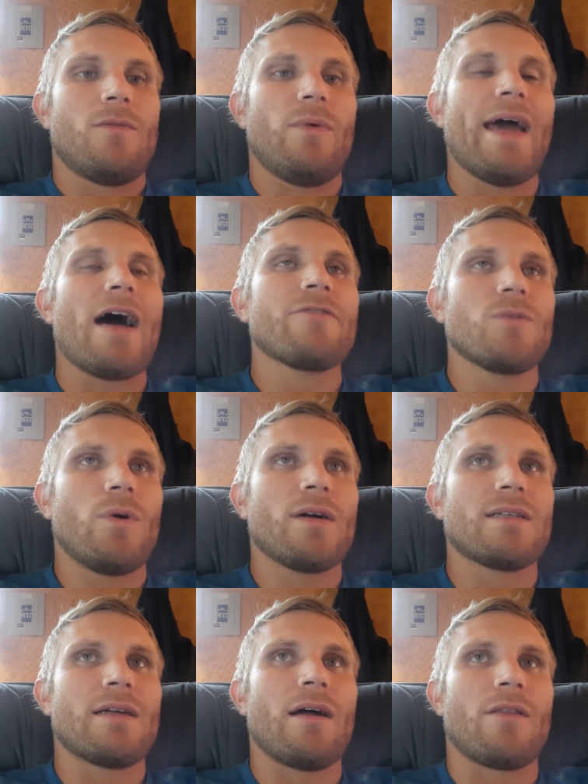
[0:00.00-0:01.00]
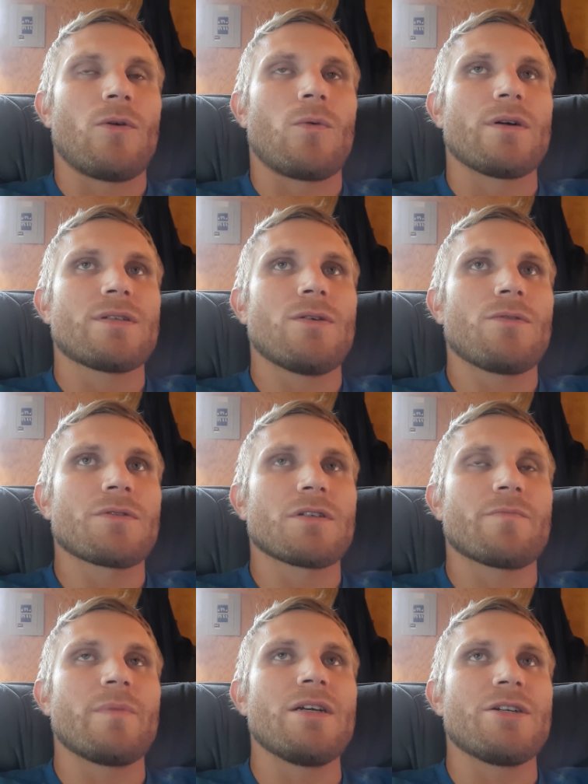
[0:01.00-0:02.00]
We have to work together. We're a social
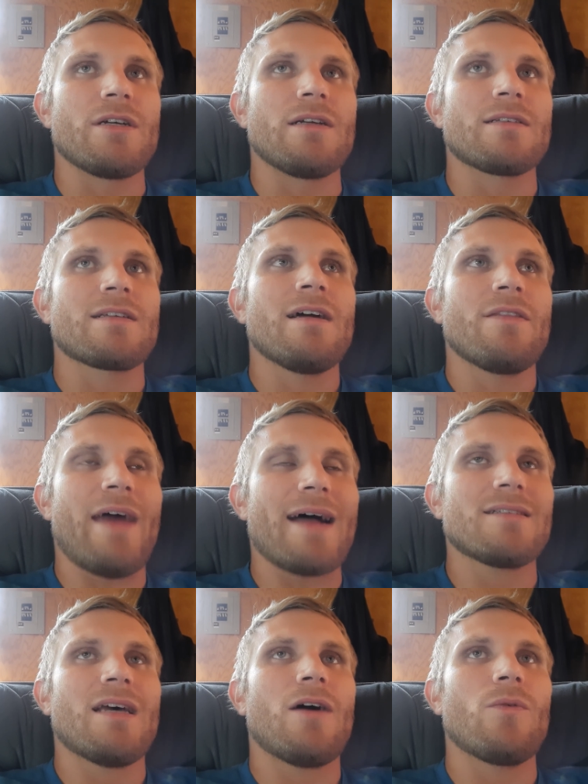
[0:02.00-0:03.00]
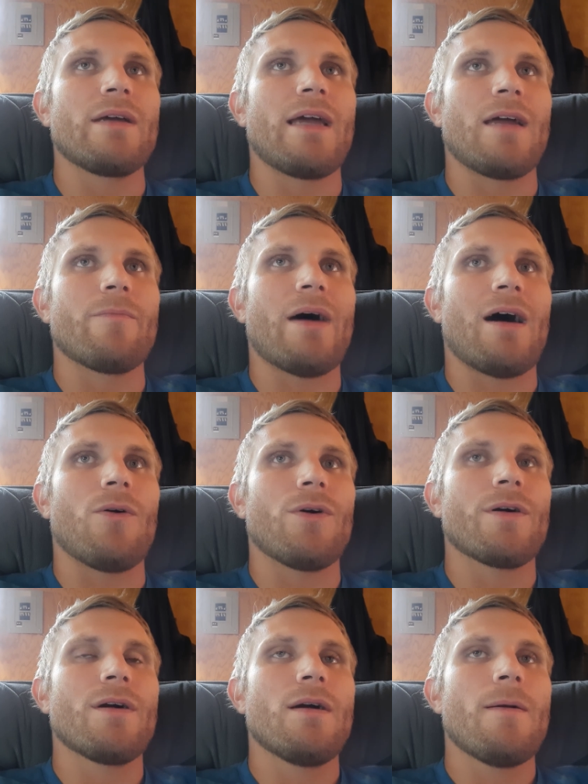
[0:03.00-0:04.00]
species. That's how we gain power.